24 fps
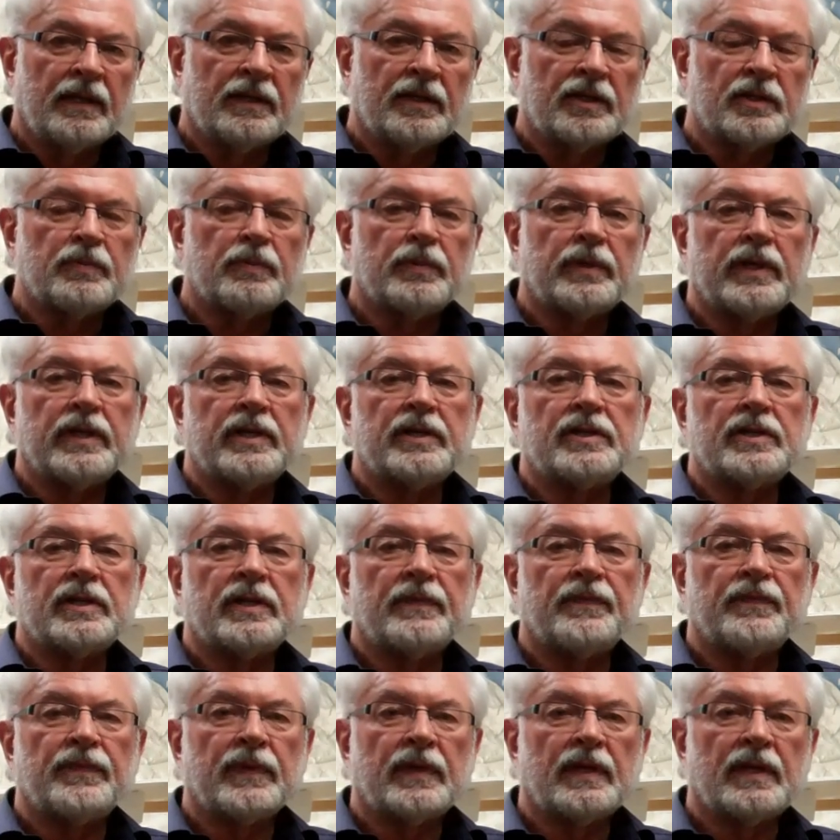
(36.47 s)
This bridge
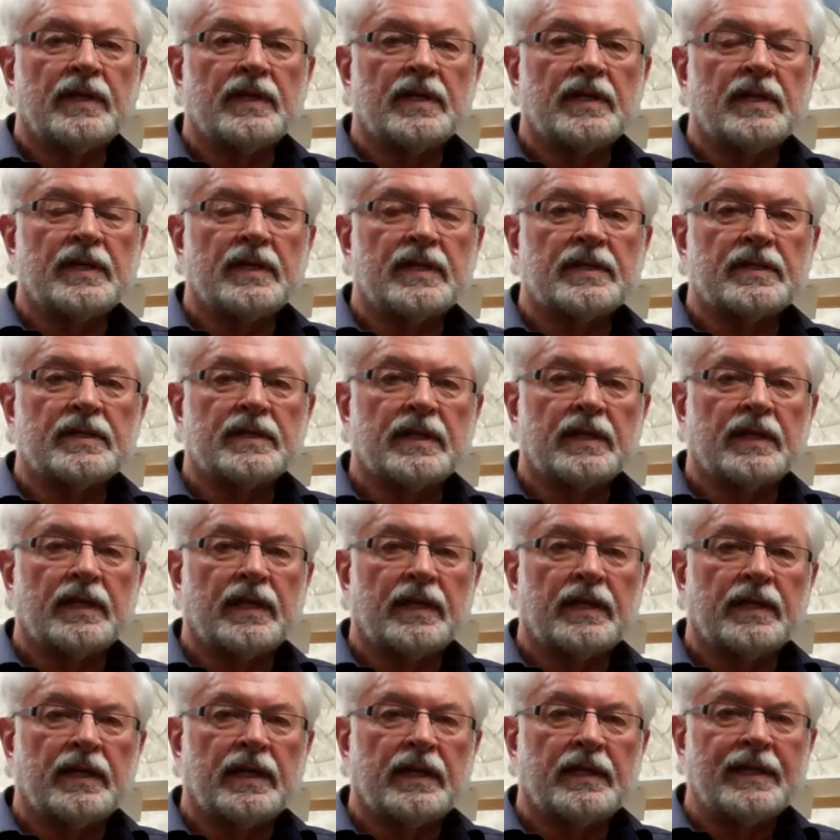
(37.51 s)
is
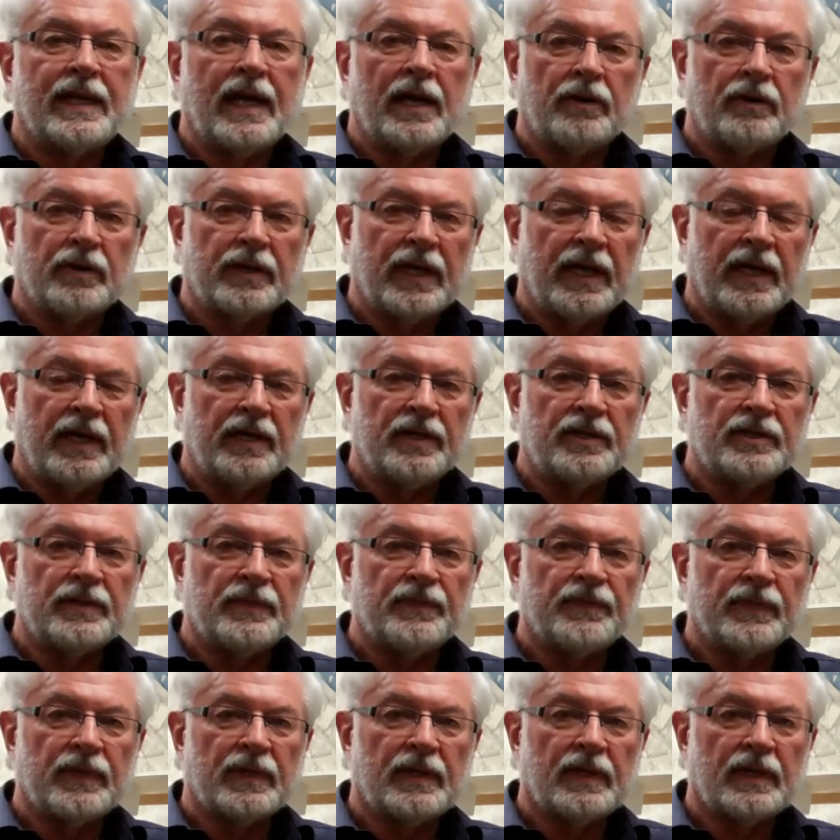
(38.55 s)
narrow gauge.
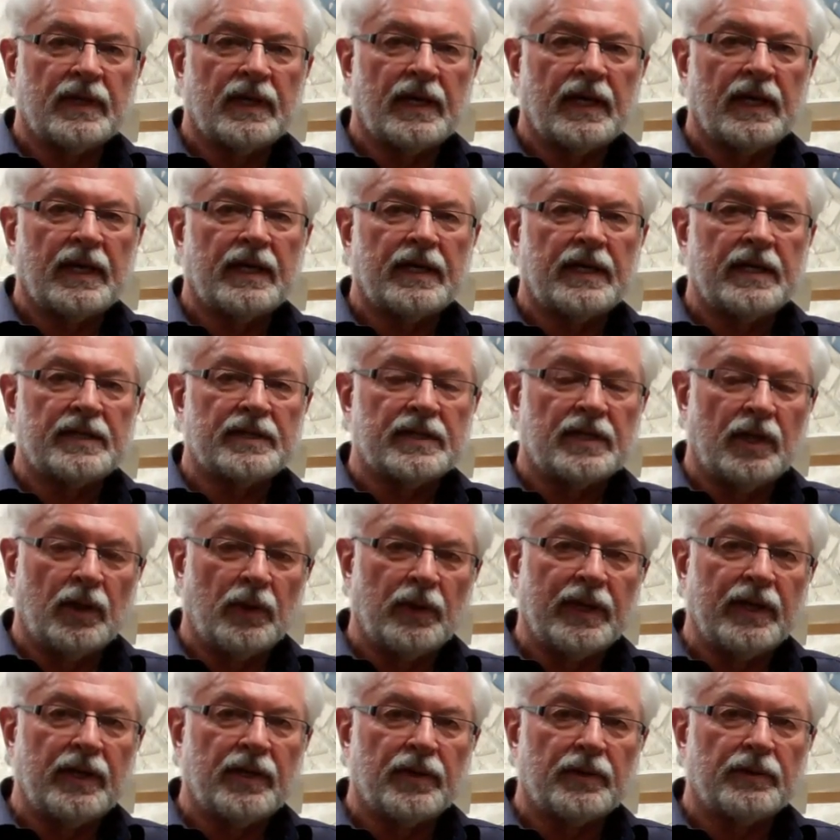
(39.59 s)
Uh, it's an
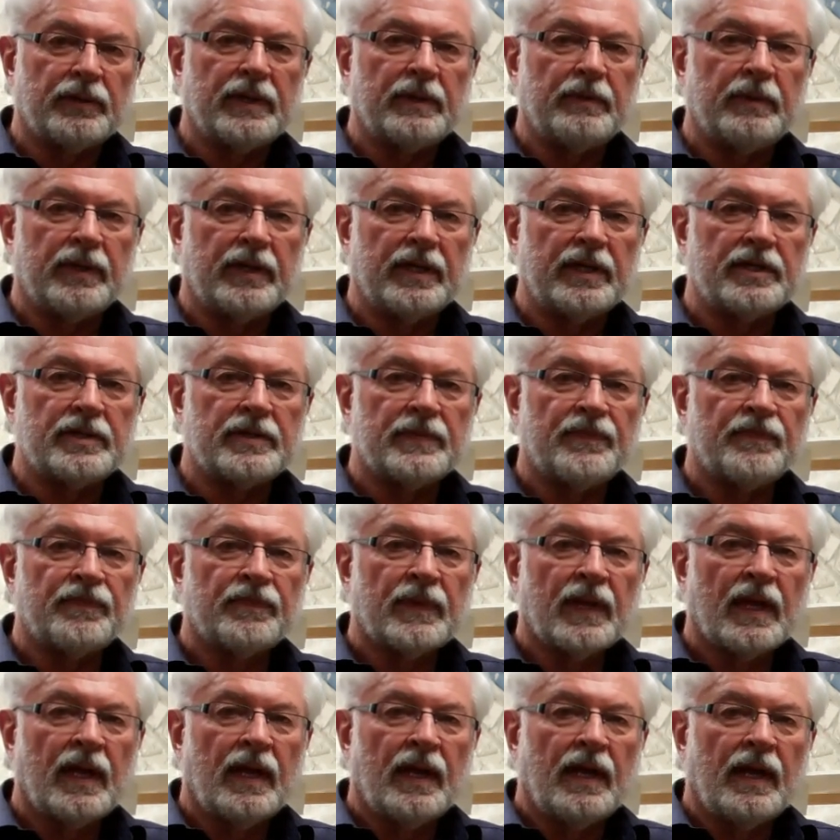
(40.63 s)
ON3 bridge
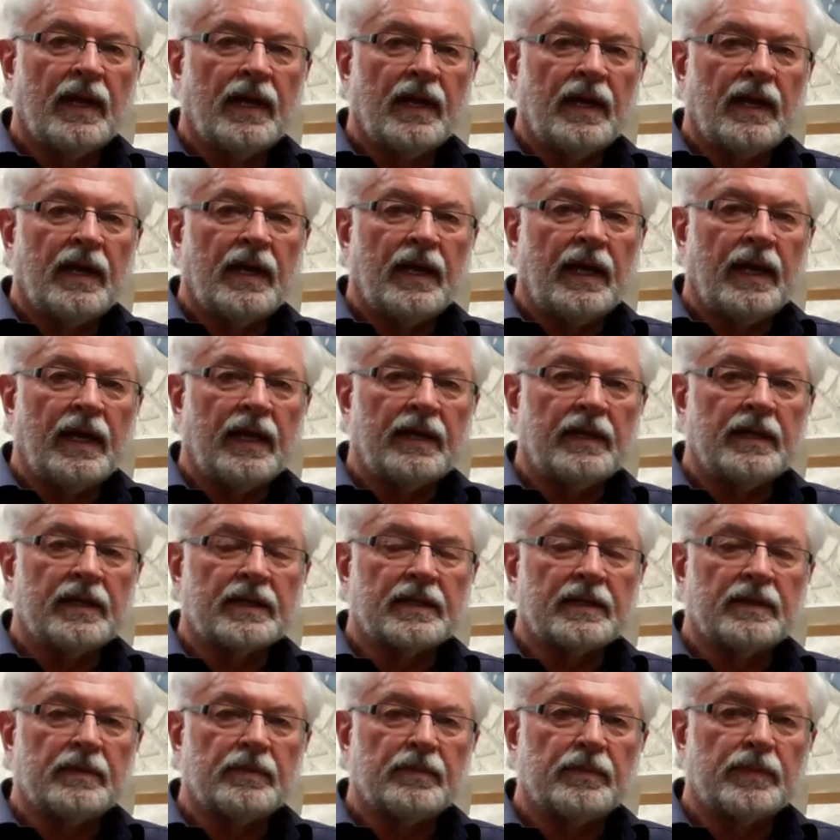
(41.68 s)
and
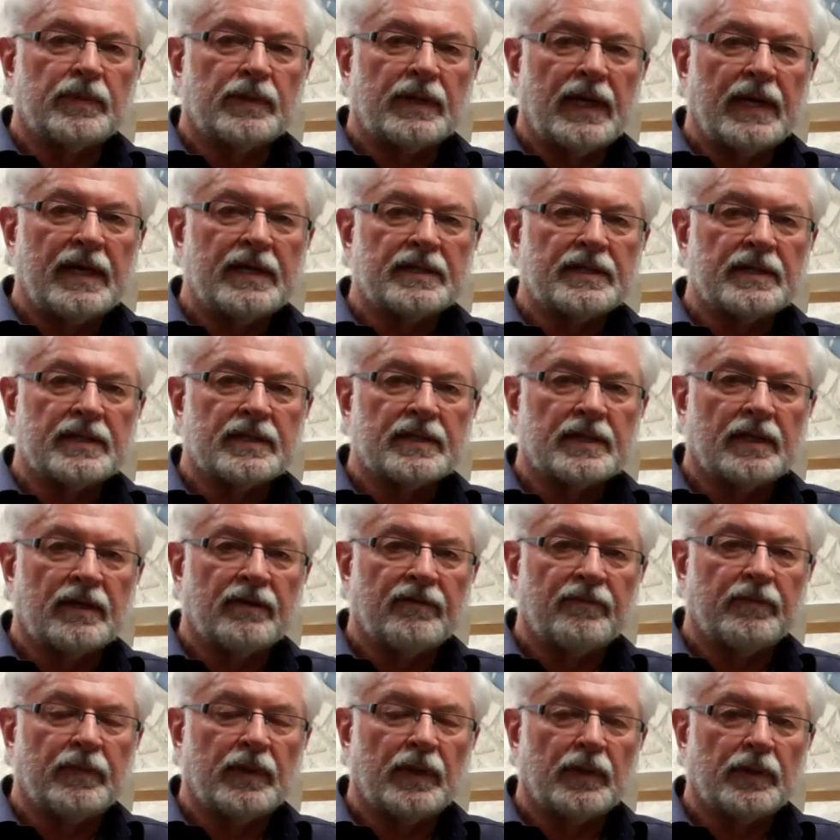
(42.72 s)
it comprises
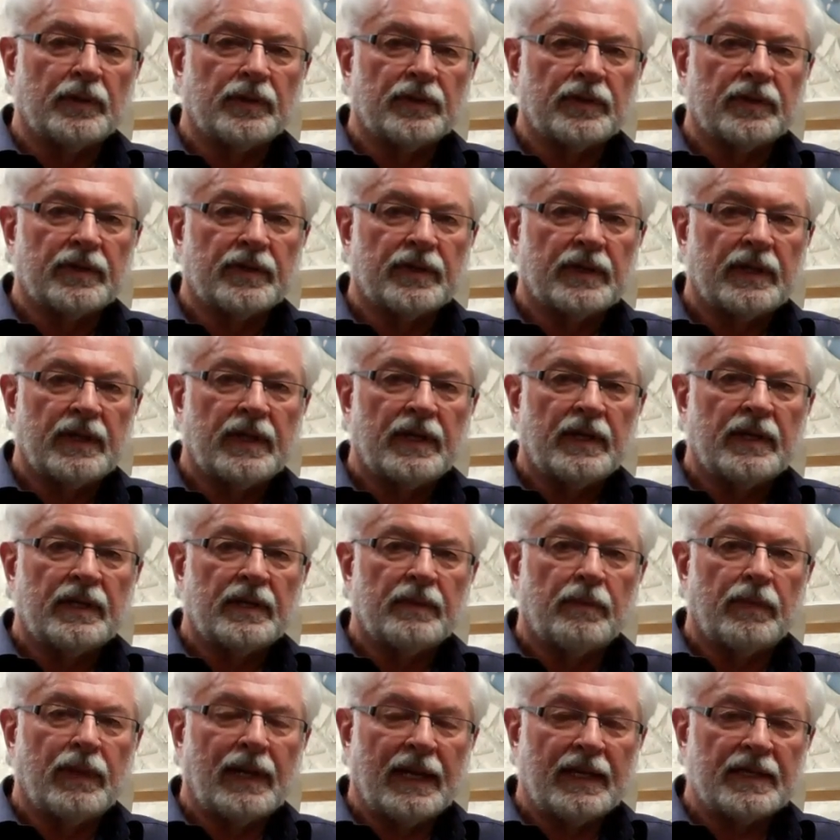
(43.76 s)
of both
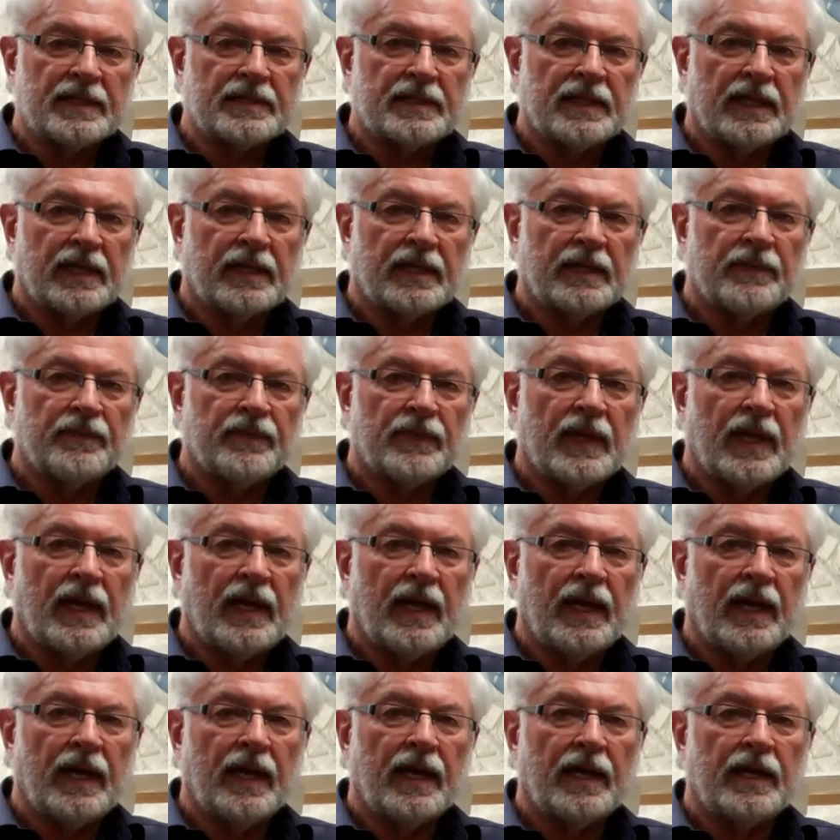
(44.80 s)
plastic
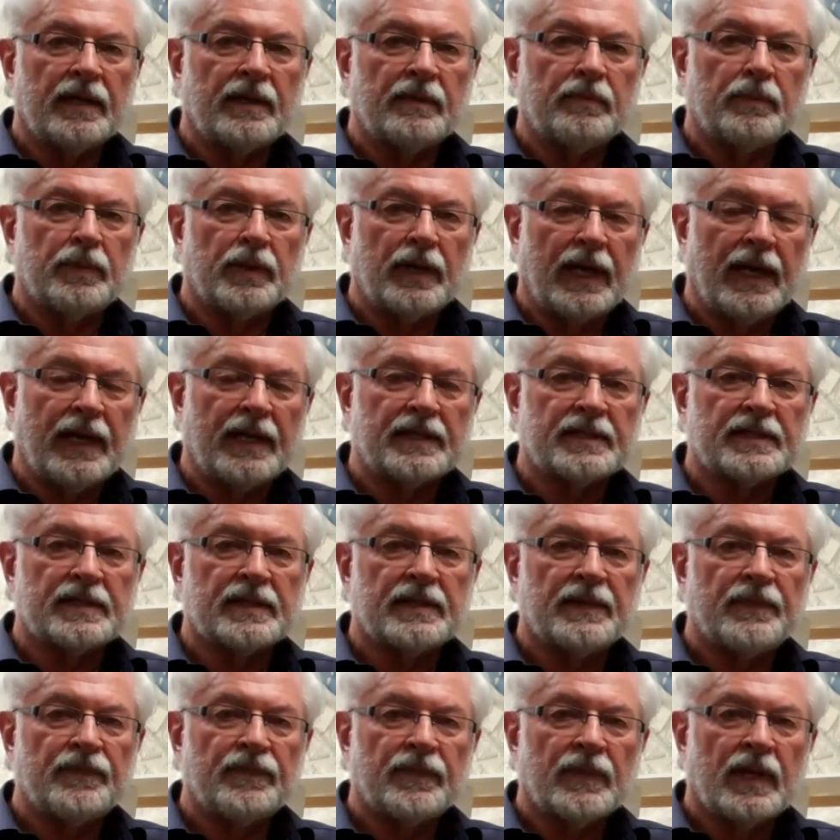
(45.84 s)
and
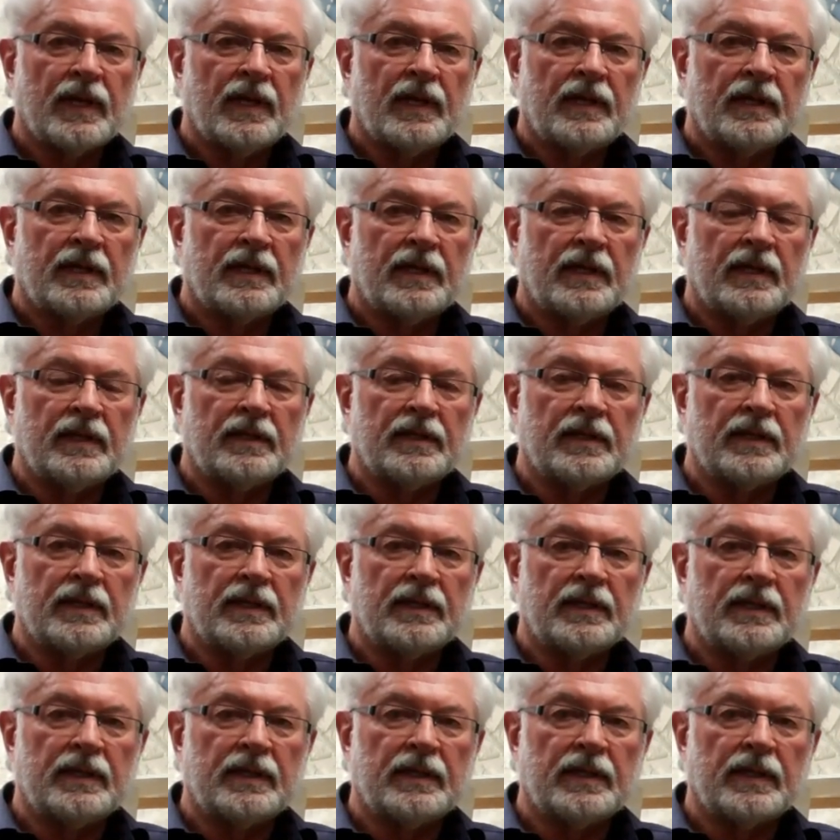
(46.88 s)
brass in
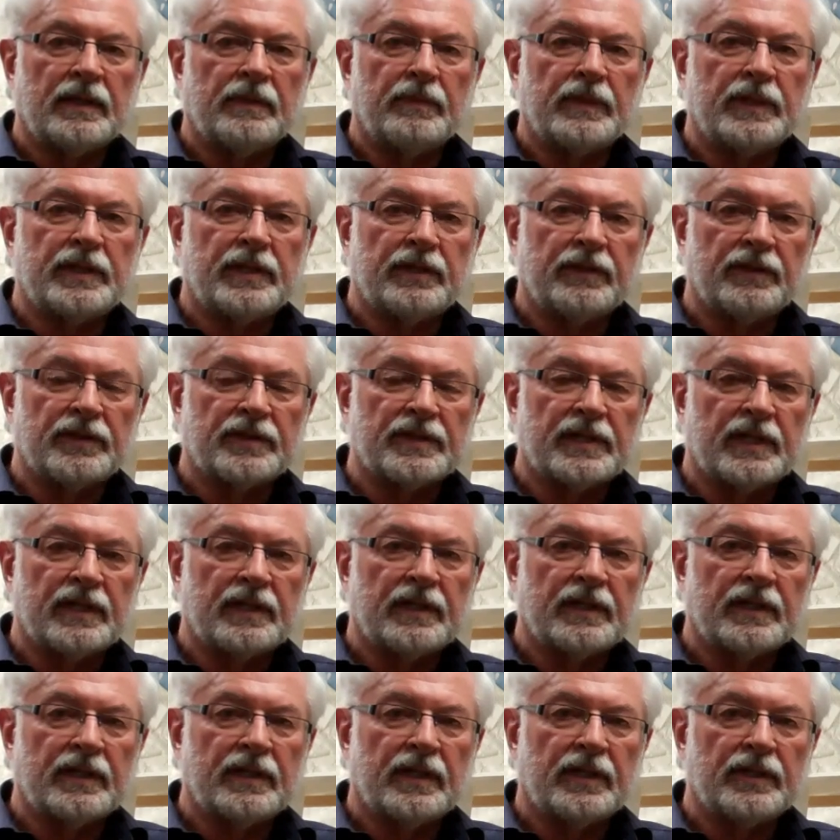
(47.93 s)
the uh, materials that
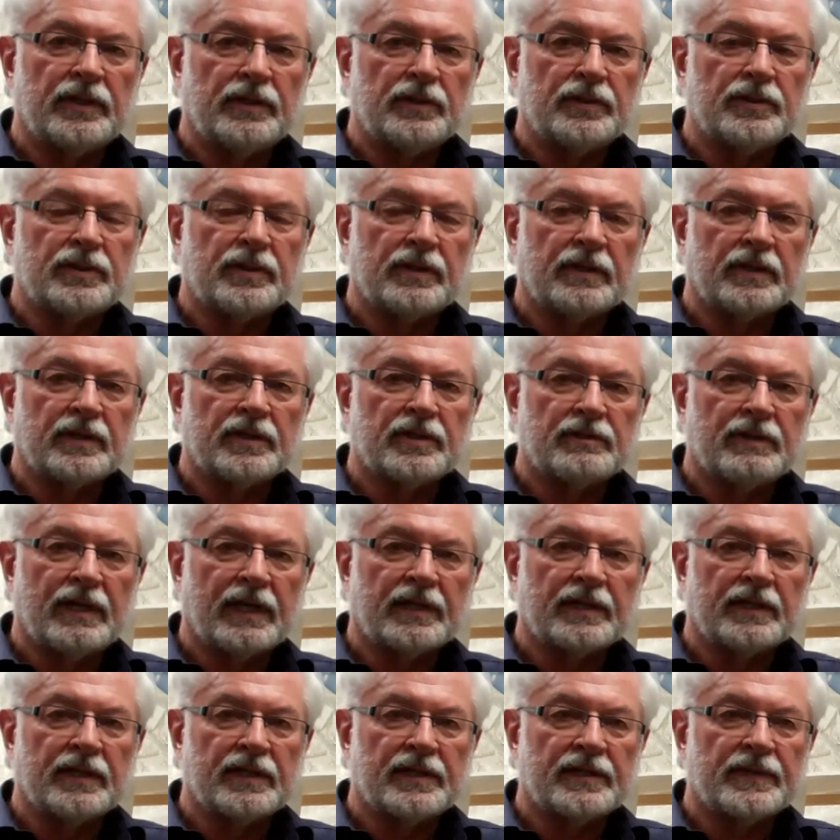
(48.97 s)
are uh, used to
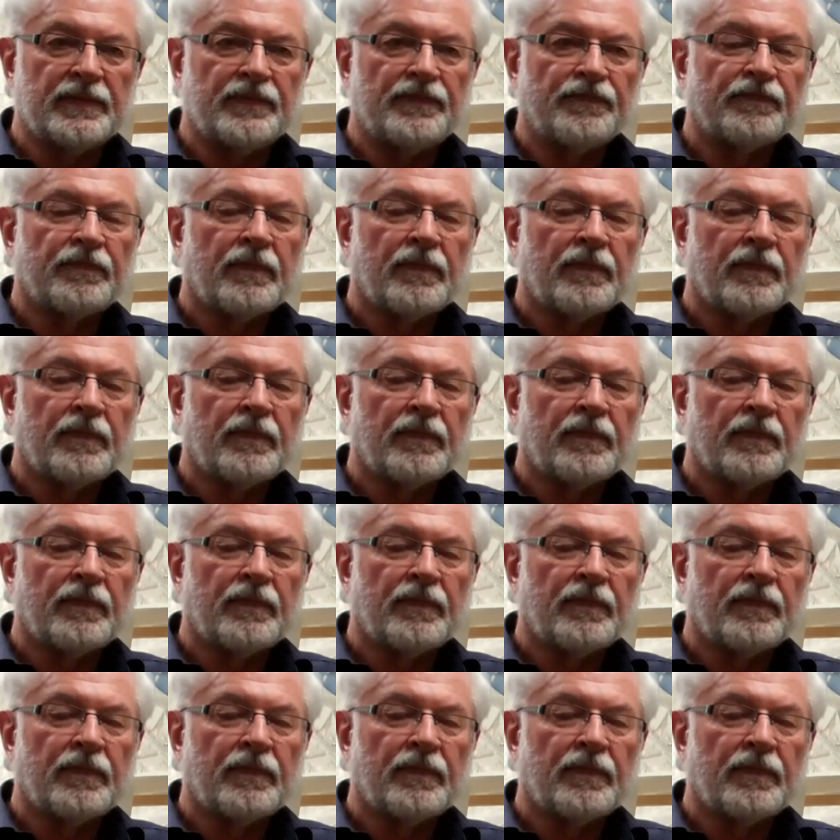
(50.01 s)
construct this.